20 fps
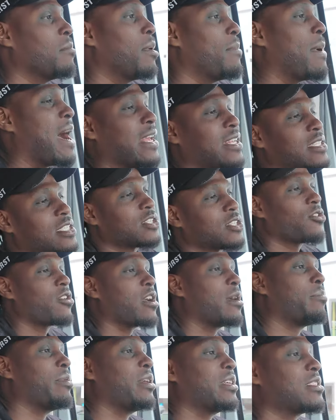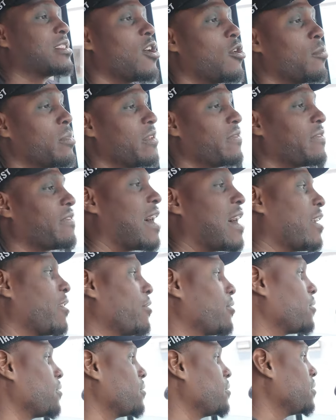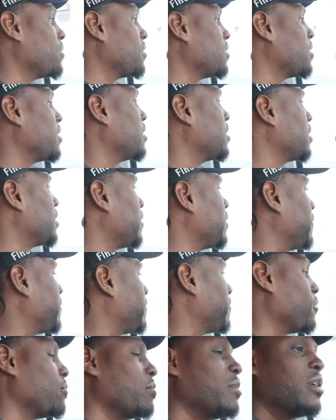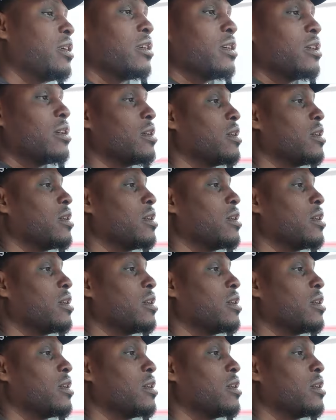But my Instagram pic's gonna be fire though. You feel me?